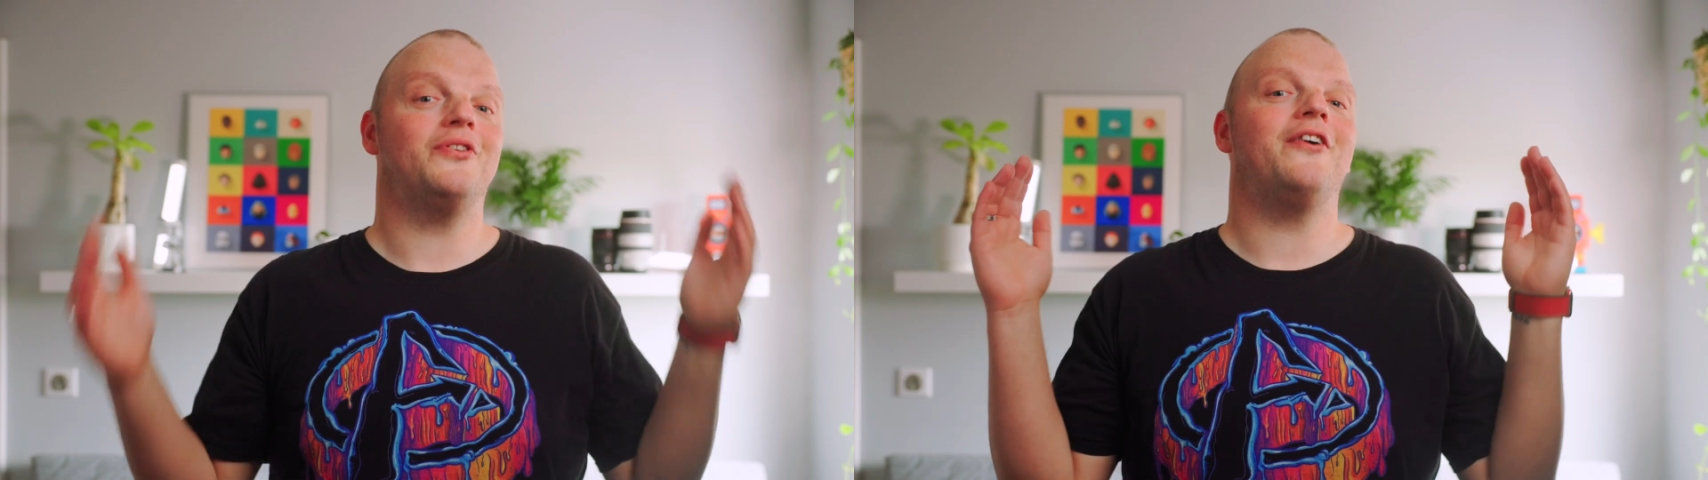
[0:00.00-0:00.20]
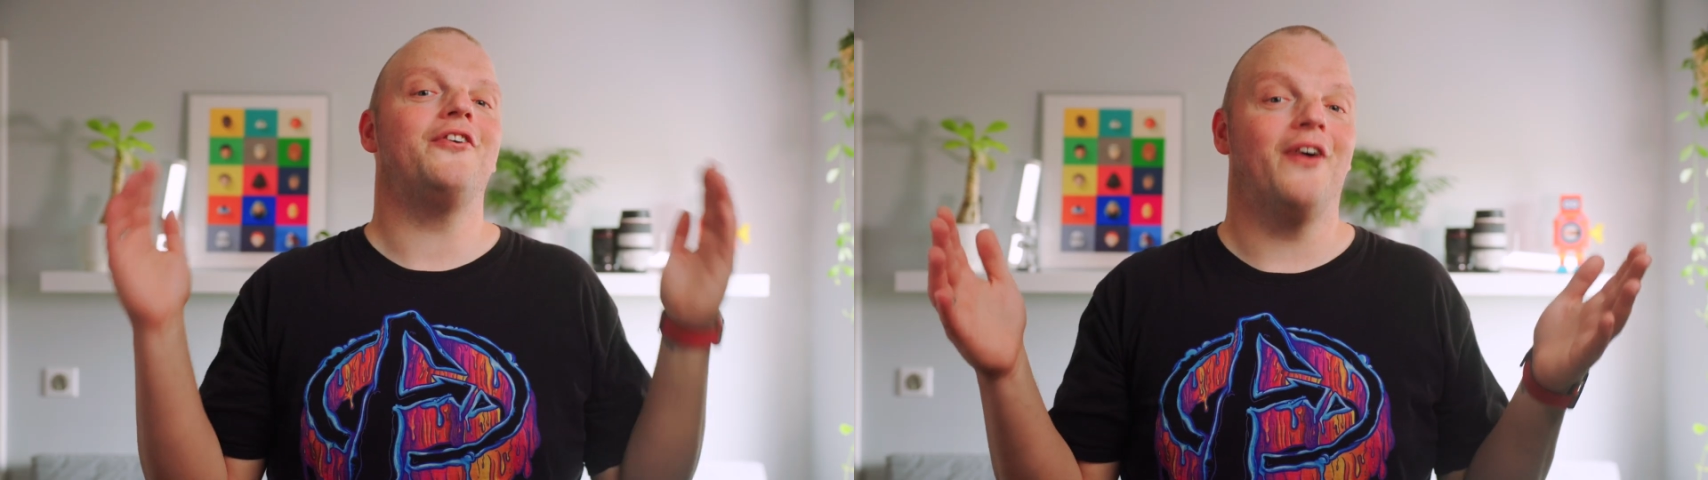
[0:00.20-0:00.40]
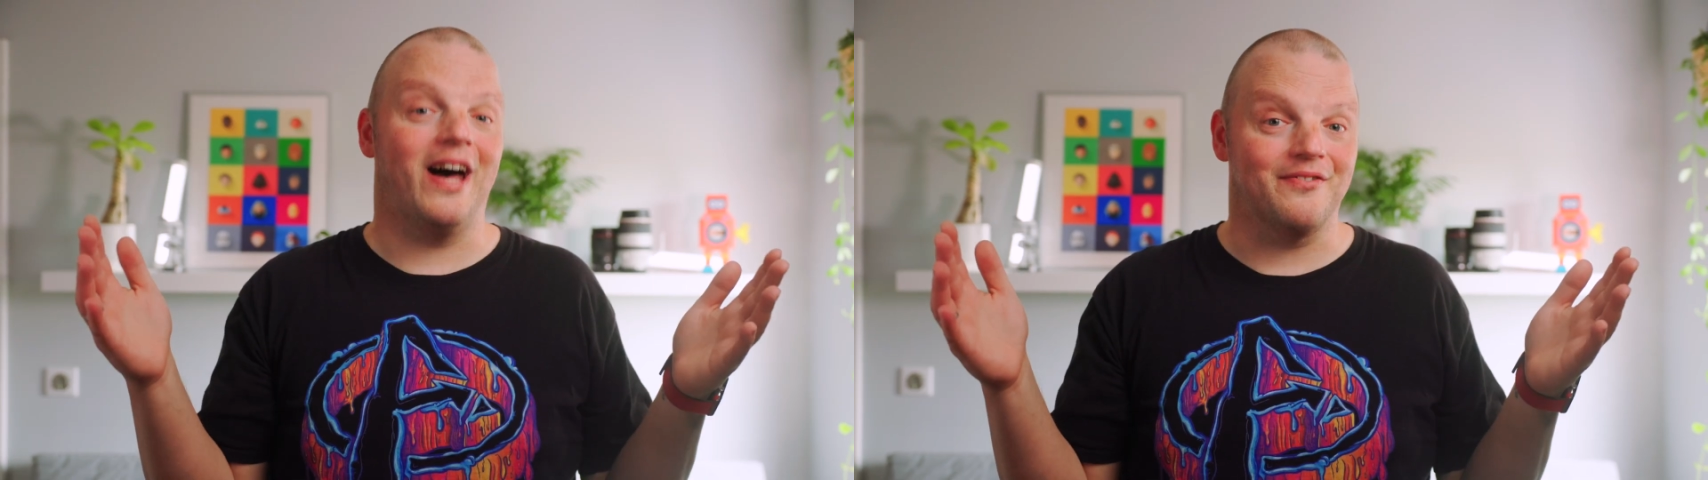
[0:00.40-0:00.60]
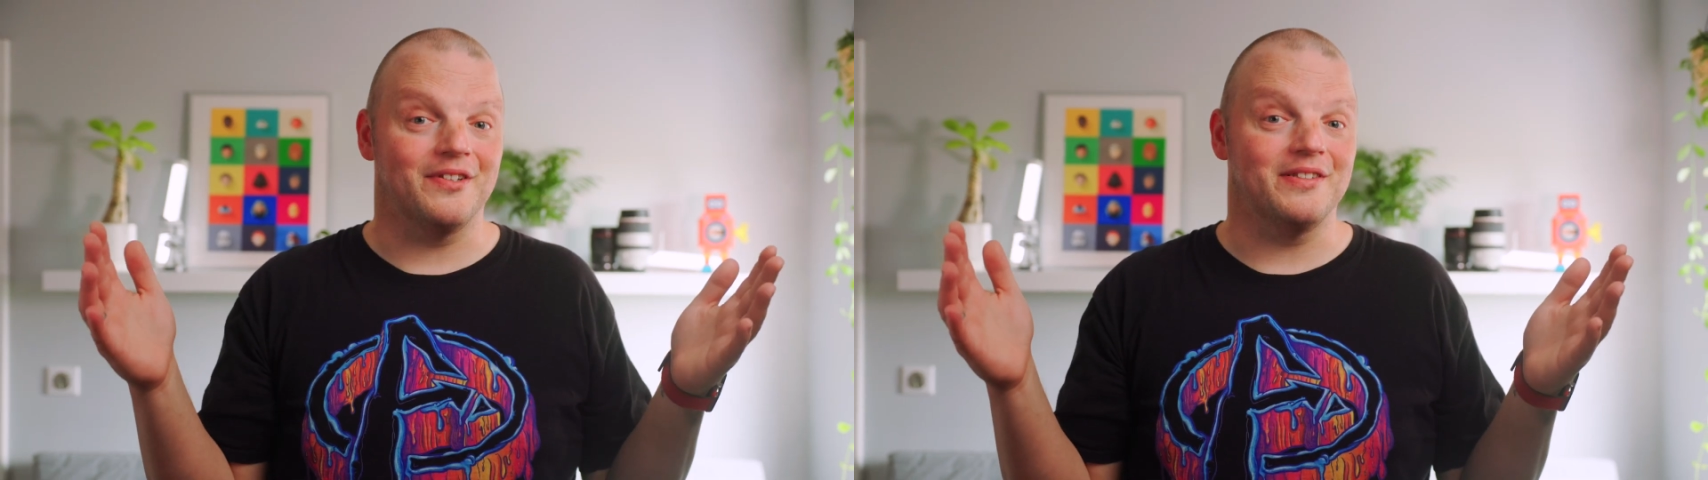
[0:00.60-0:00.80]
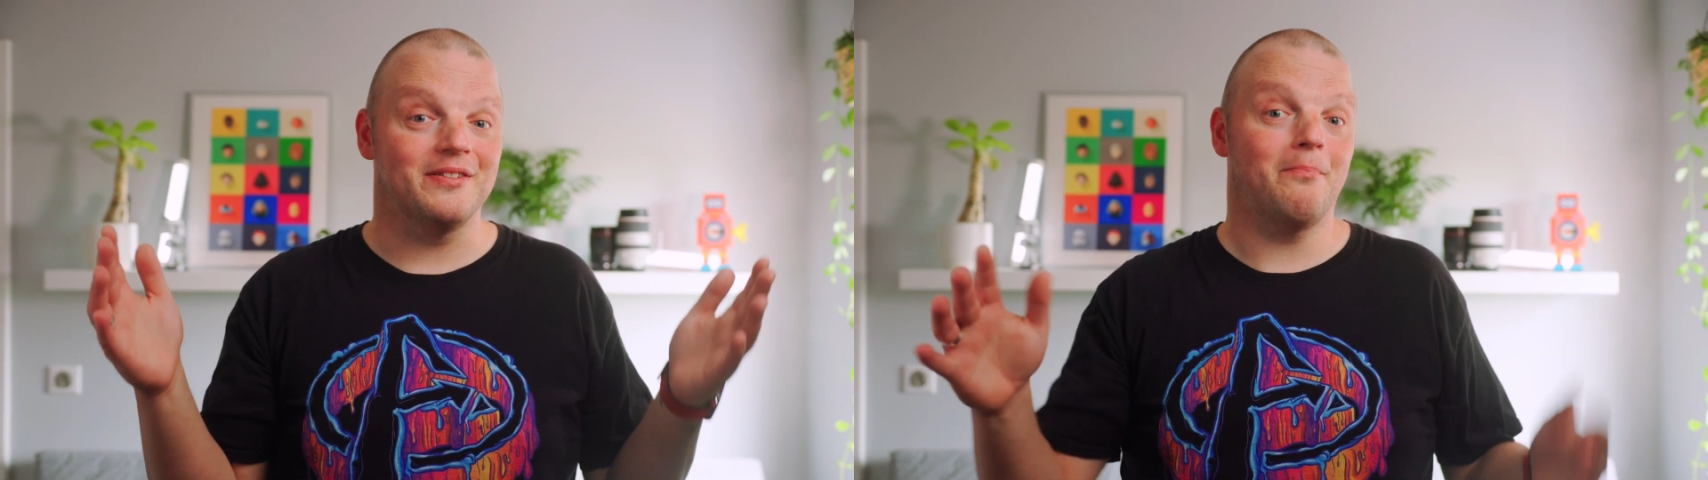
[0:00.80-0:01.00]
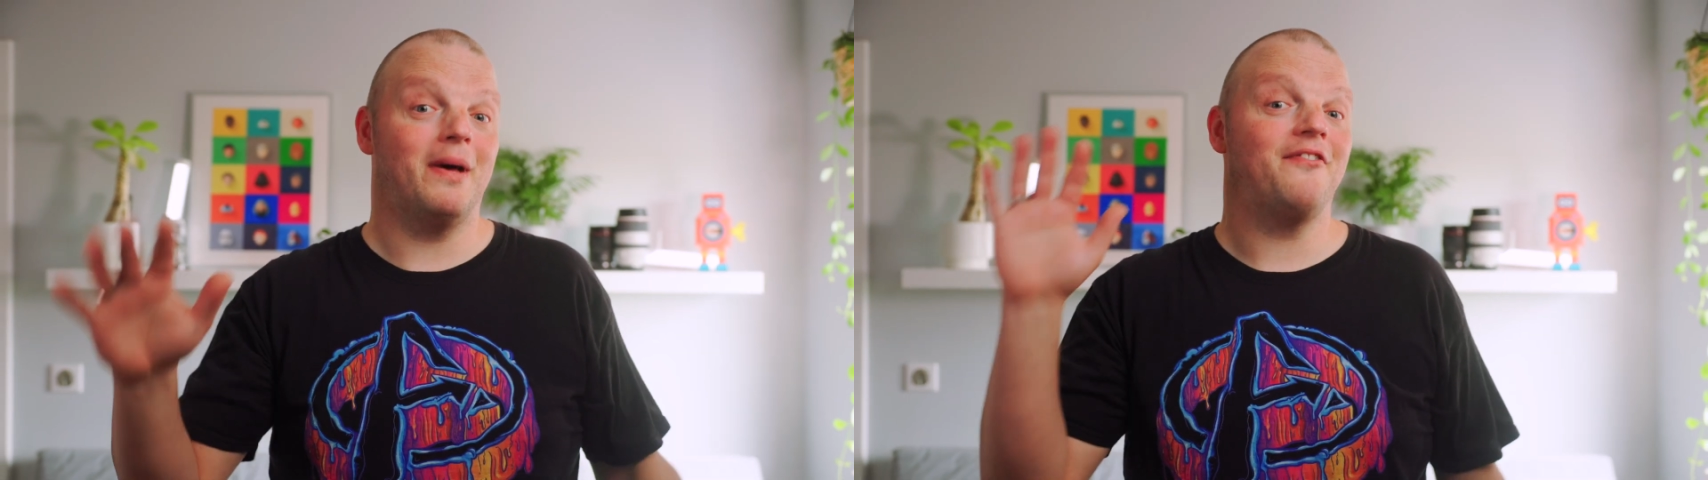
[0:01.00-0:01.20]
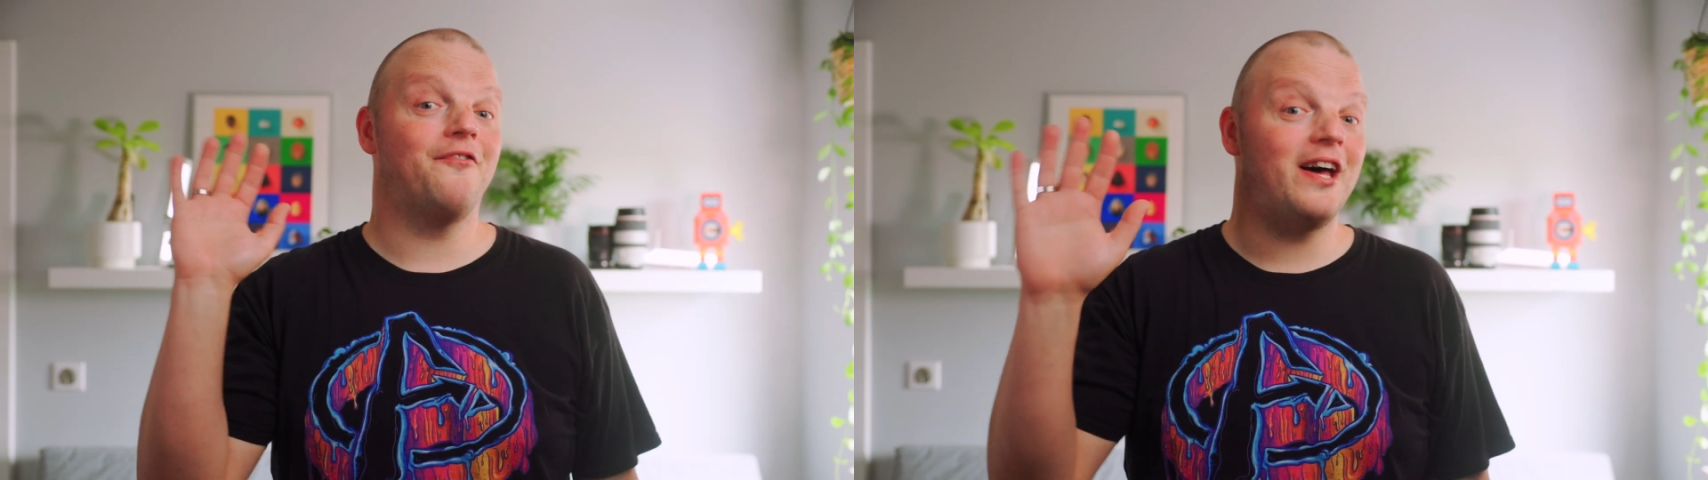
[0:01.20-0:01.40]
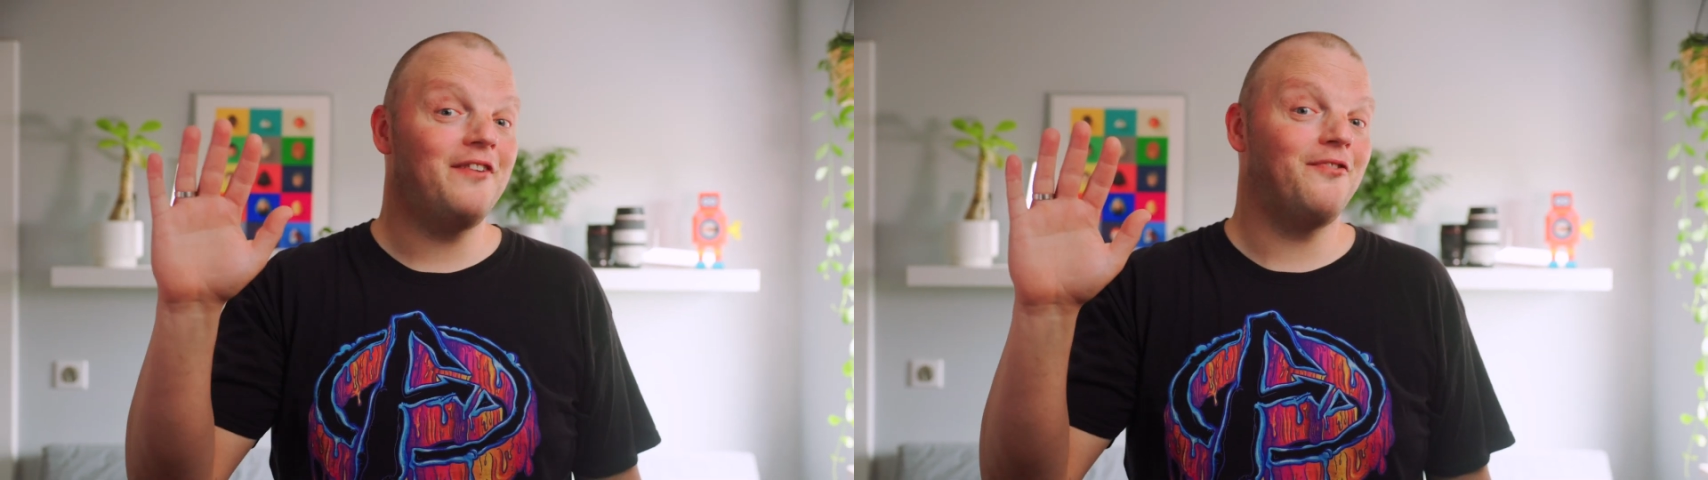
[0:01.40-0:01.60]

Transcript: there you have it, my 5